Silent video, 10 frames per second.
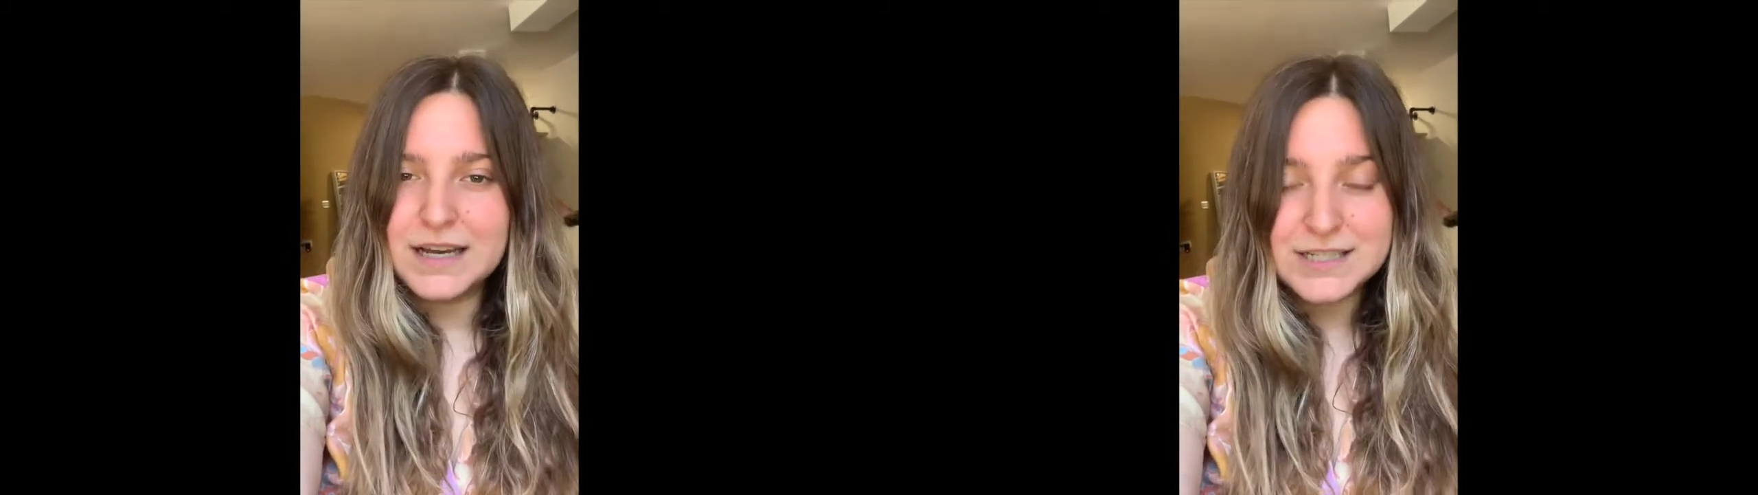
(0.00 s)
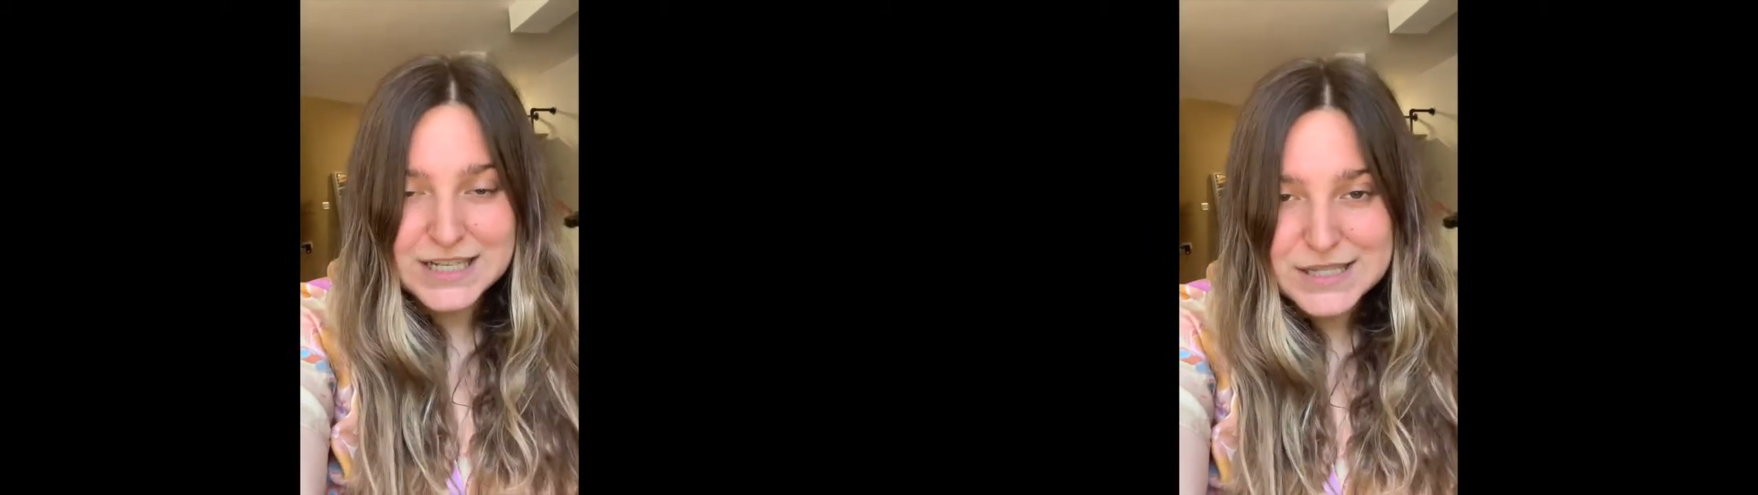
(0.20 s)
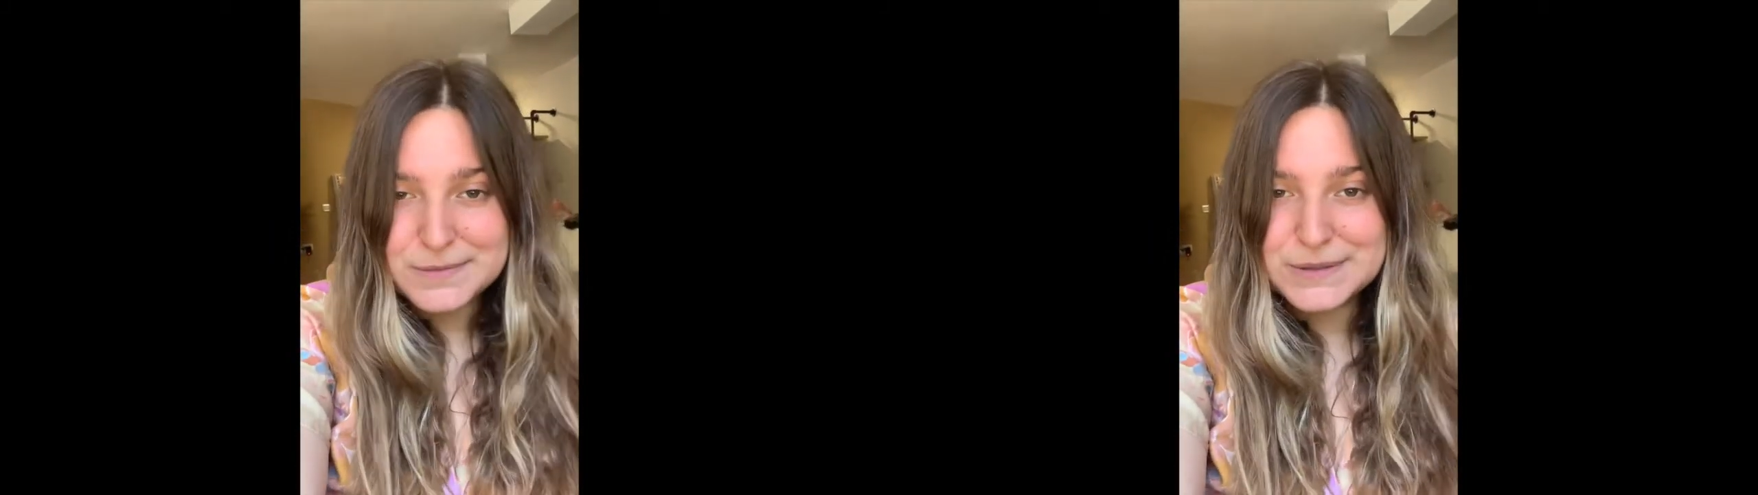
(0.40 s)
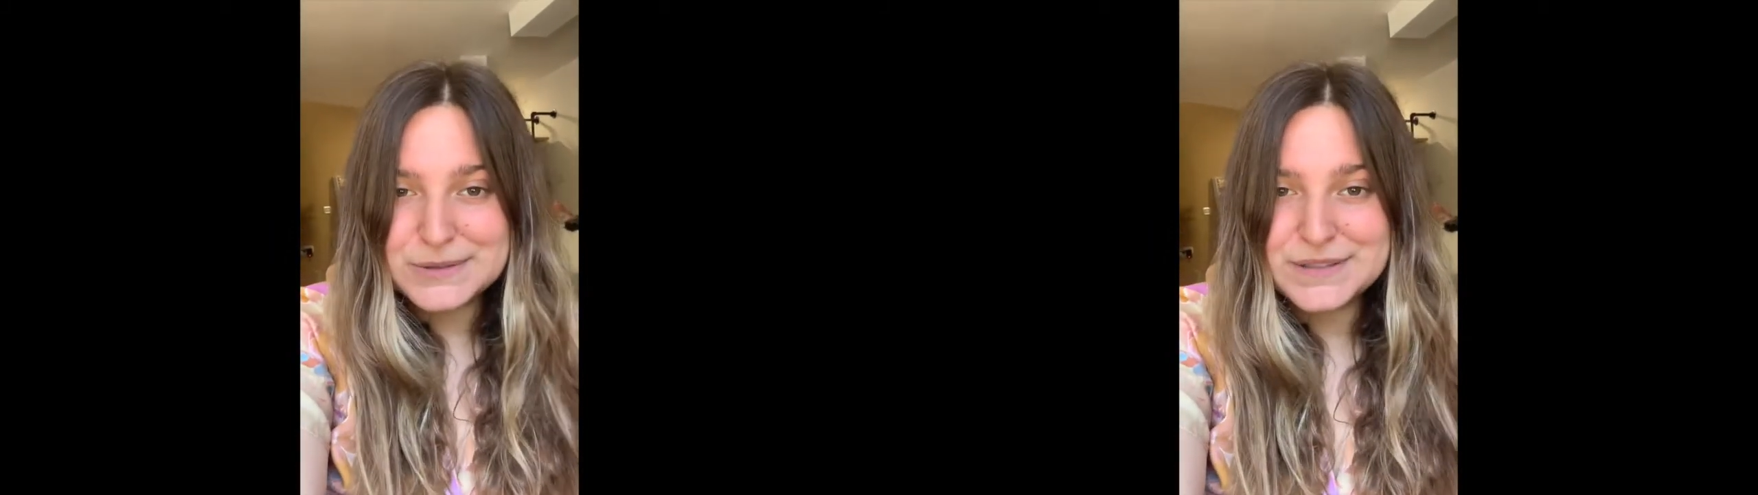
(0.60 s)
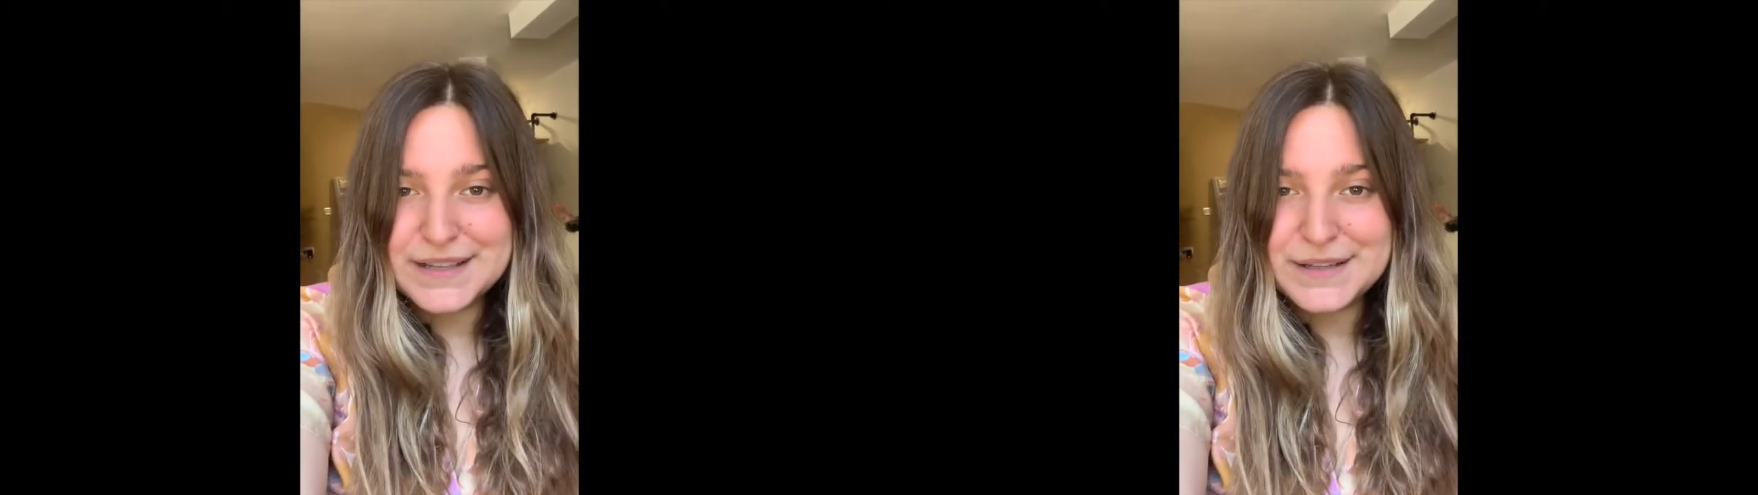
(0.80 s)
I just want to
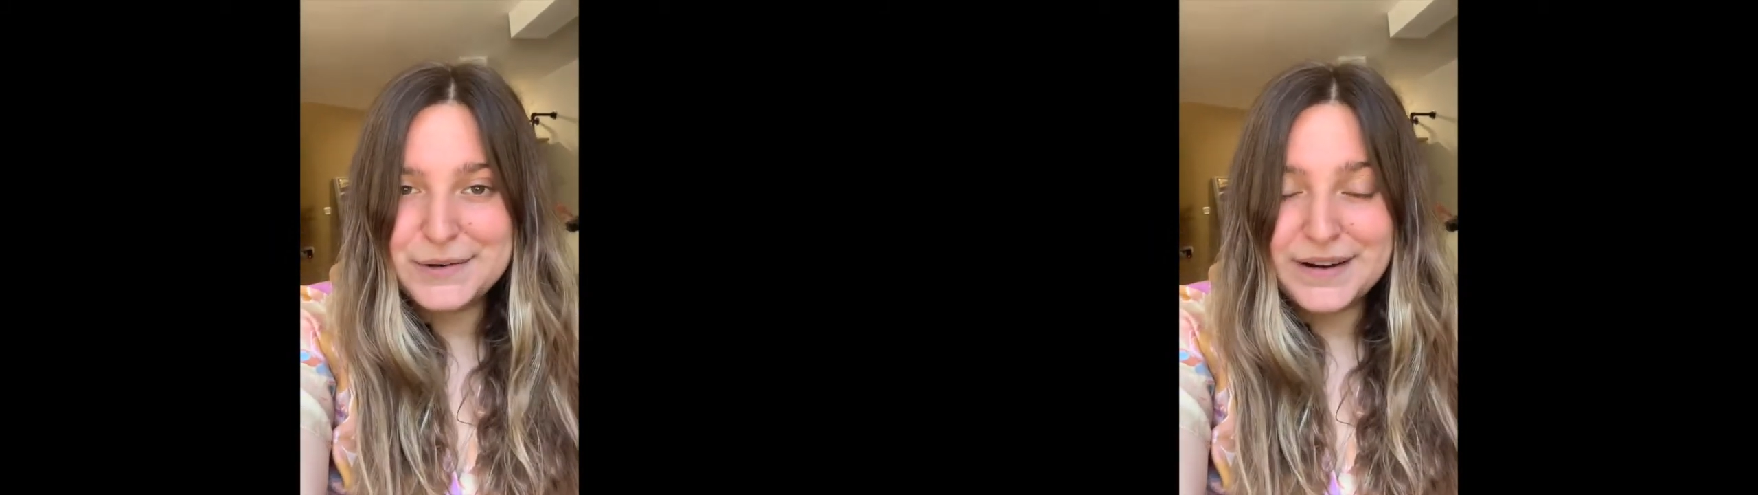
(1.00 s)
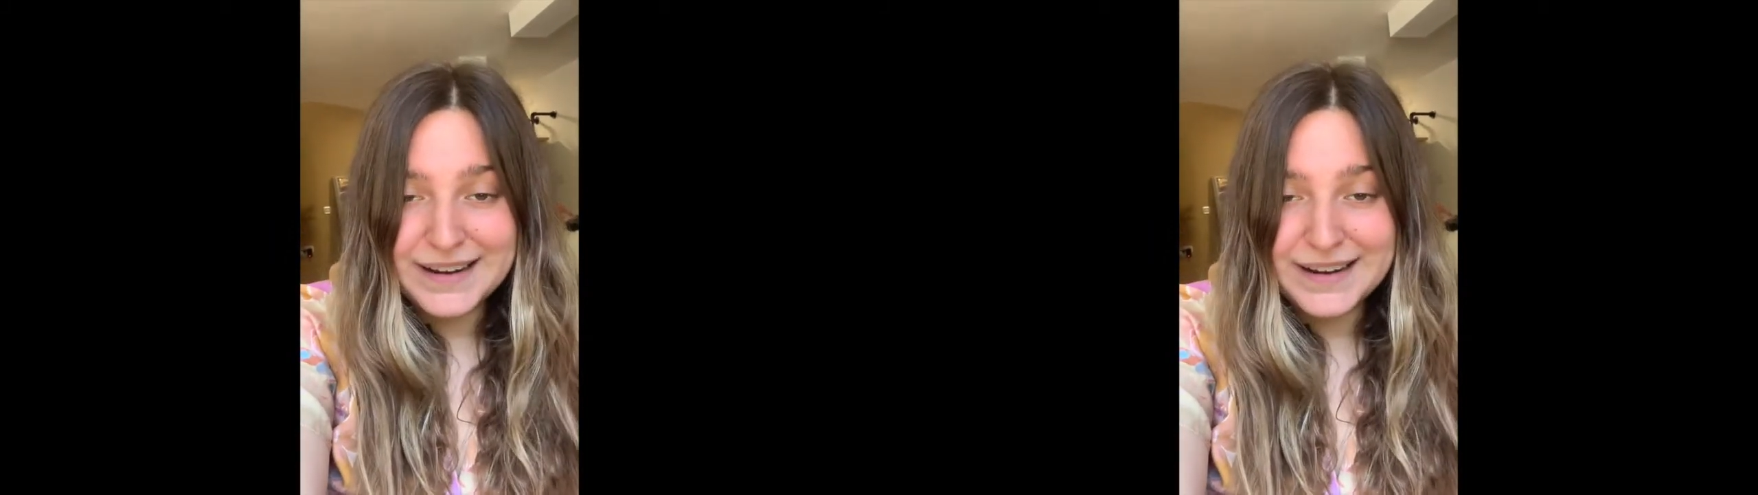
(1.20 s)
tell you,